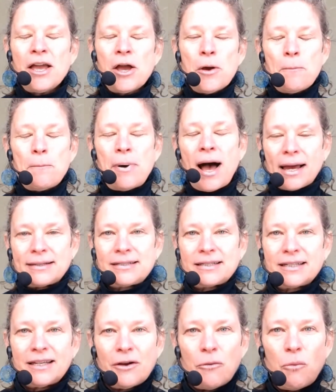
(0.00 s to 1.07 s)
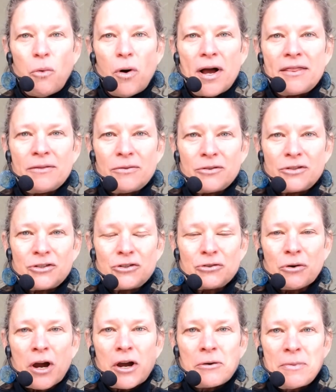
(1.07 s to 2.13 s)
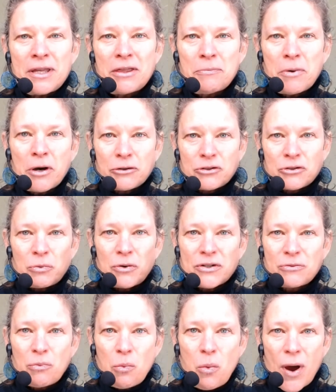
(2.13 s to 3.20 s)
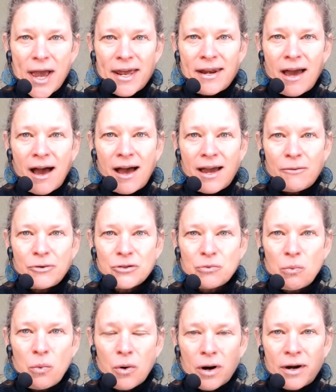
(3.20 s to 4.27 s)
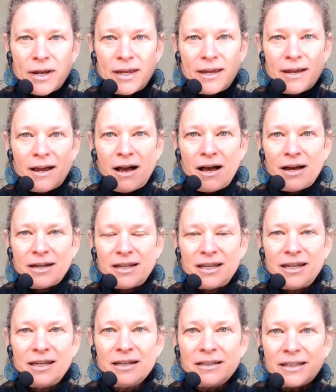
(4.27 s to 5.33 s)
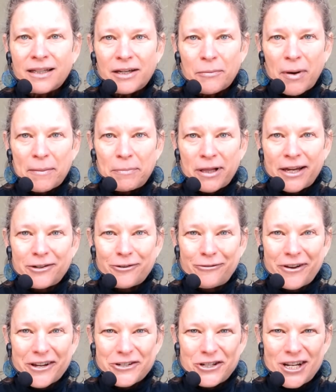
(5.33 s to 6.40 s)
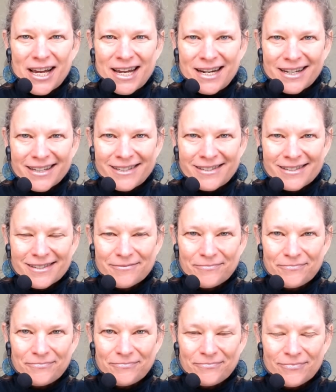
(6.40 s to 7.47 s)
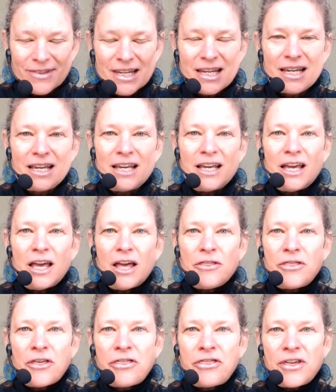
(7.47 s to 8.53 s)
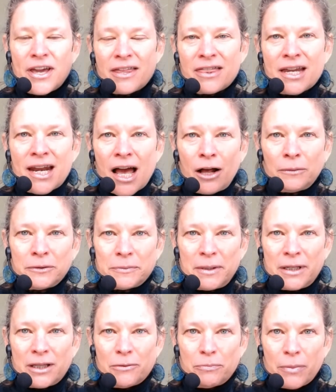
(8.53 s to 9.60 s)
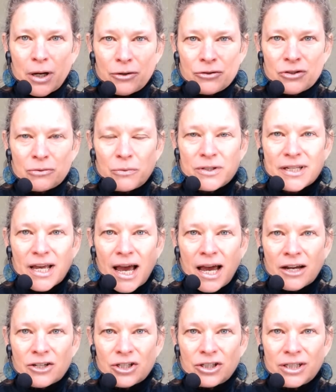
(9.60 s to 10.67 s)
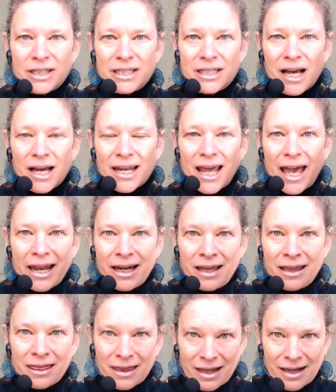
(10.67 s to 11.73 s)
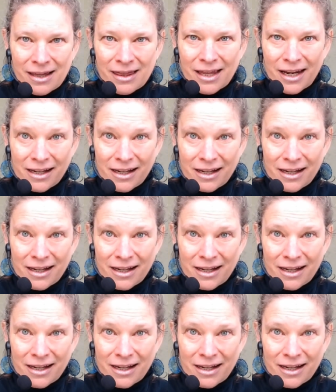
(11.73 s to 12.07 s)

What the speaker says: But what struck me the most was when I was working on healing my plantar fasciitis. The thing that helped me the most was actually not anything that I